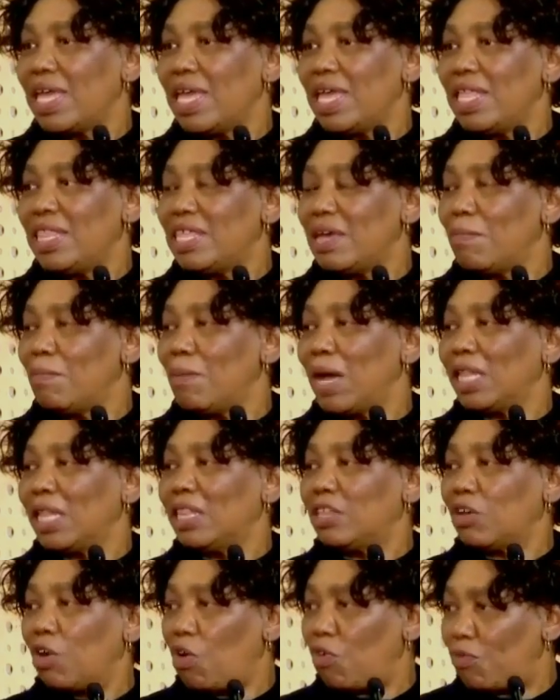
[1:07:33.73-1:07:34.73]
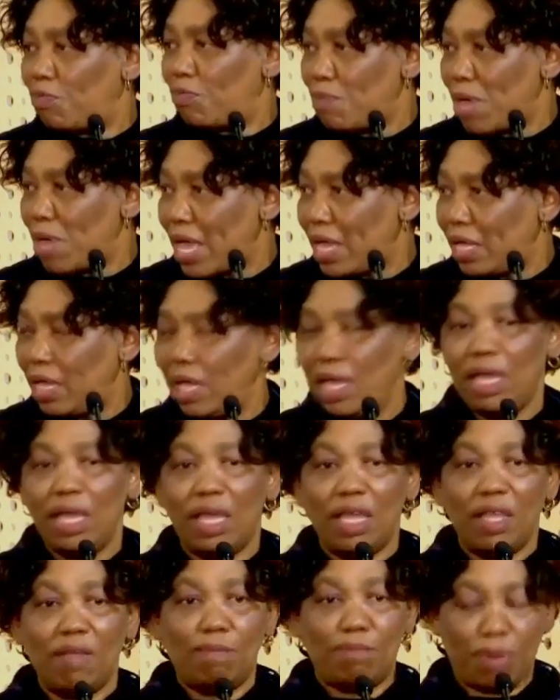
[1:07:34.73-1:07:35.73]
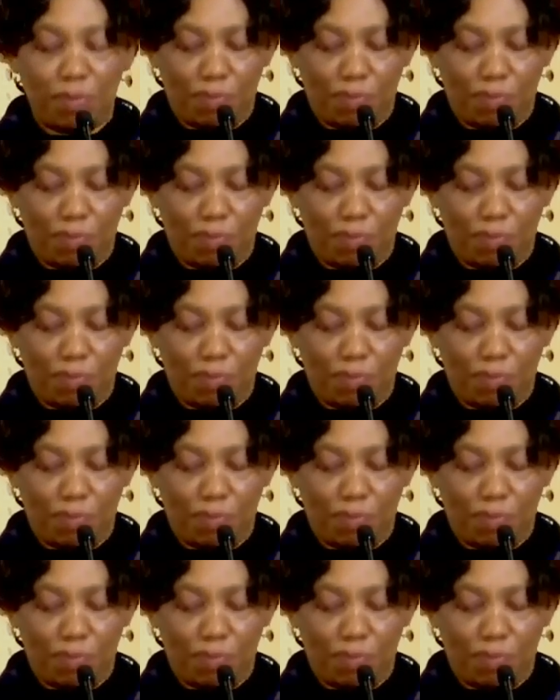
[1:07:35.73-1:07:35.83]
in the month of May in